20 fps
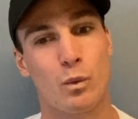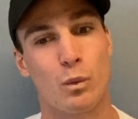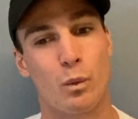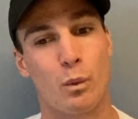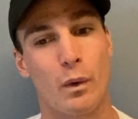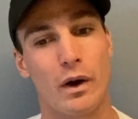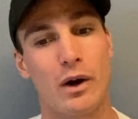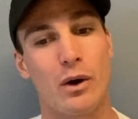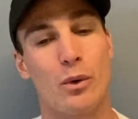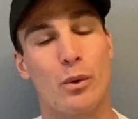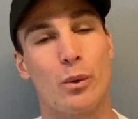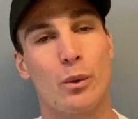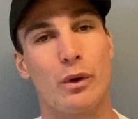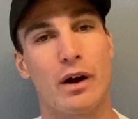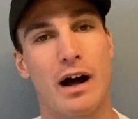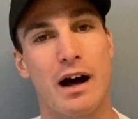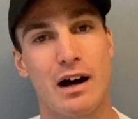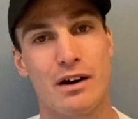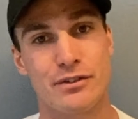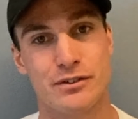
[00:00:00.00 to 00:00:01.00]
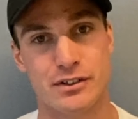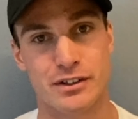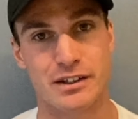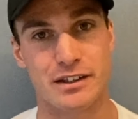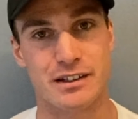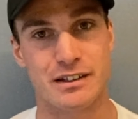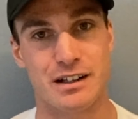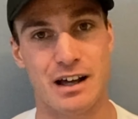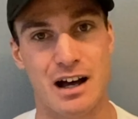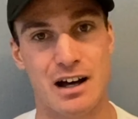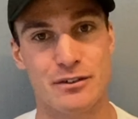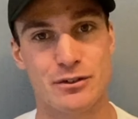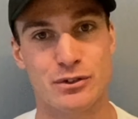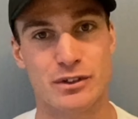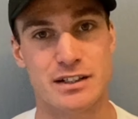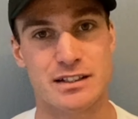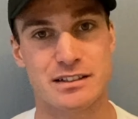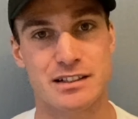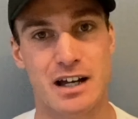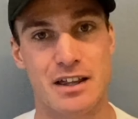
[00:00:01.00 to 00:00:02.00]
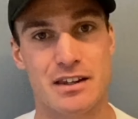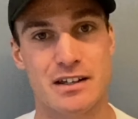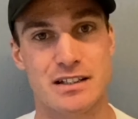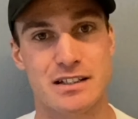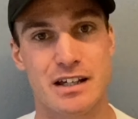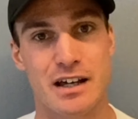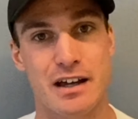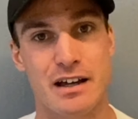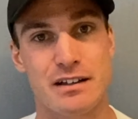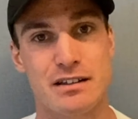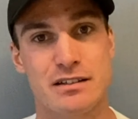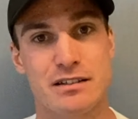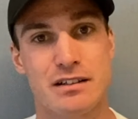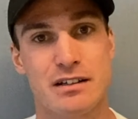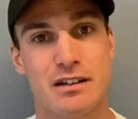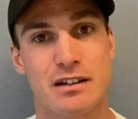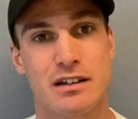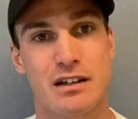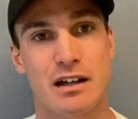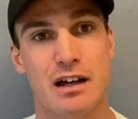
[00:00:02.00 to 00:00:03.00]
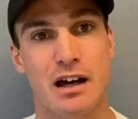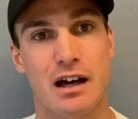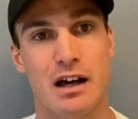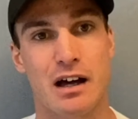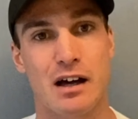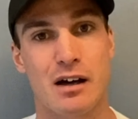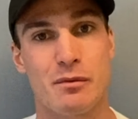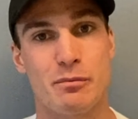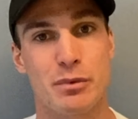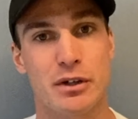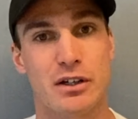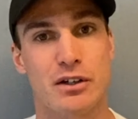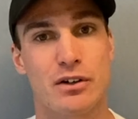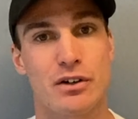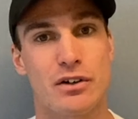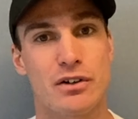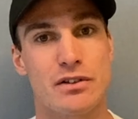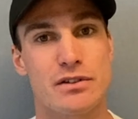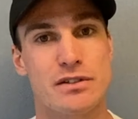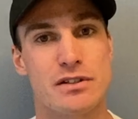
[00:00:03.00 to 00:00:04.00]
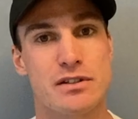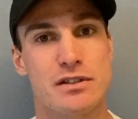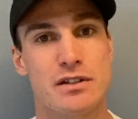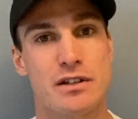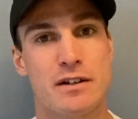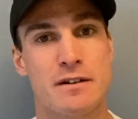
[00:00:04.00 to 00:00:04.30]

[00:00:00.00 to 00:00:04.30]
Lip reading: well after I sat the test because